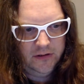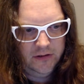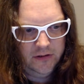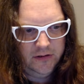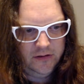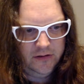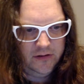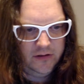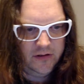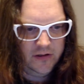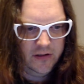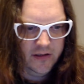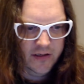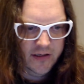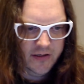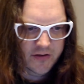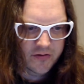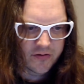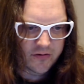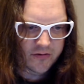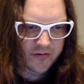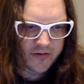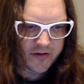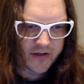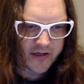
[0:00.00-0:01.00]
the
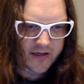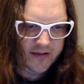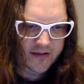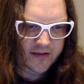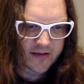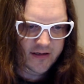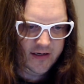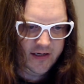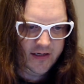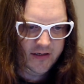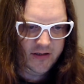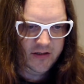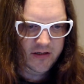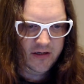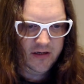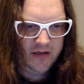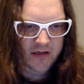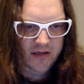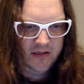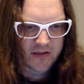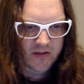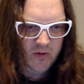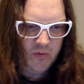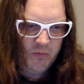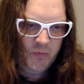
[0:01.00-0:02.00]
literal translation
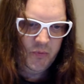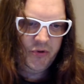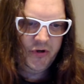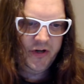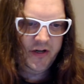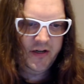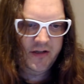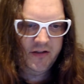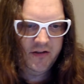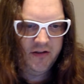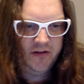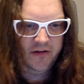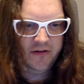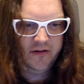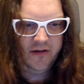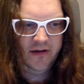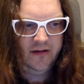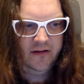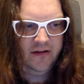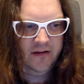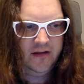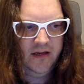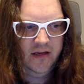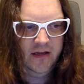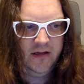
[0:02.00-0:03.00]
is Predatory
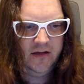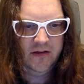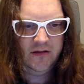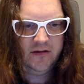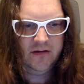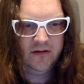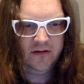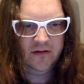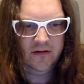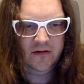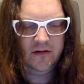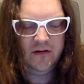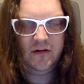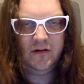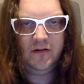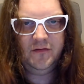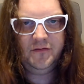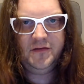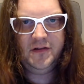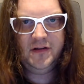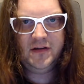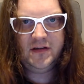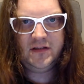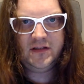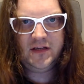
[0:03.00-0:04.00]
Things of
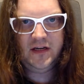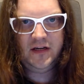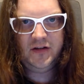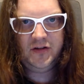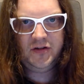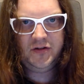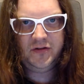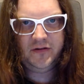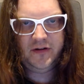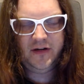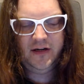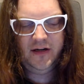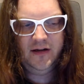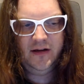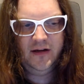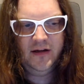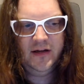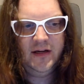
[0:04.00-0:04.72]
the Century.